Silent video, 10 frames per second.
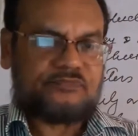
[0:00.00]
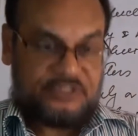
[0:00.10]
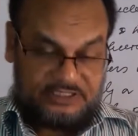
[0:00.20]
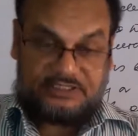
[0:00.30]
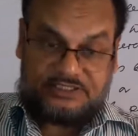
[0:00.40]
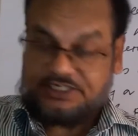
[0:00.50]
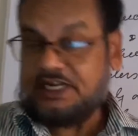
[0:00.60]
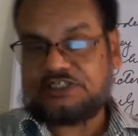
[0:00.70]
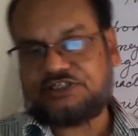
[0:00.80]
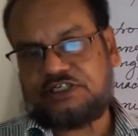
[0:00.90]
in Jane
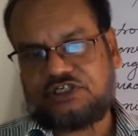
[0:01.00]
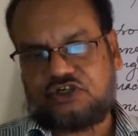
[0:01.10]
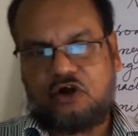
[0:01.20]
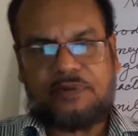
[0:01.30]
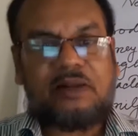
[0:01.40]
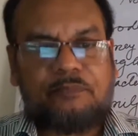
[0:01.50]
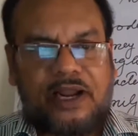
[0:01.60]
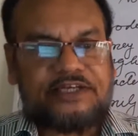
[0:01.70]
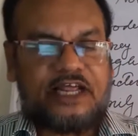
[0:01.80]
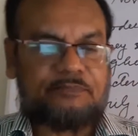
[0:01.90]
Austen's novel
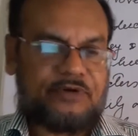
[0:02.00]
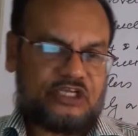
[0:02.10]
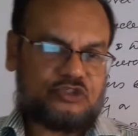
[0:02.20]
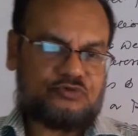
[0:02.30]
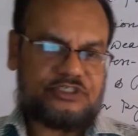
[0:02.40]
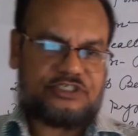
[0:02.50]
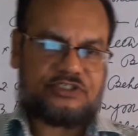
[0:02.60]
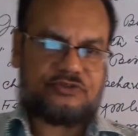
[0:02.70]
Pride and Prejudice.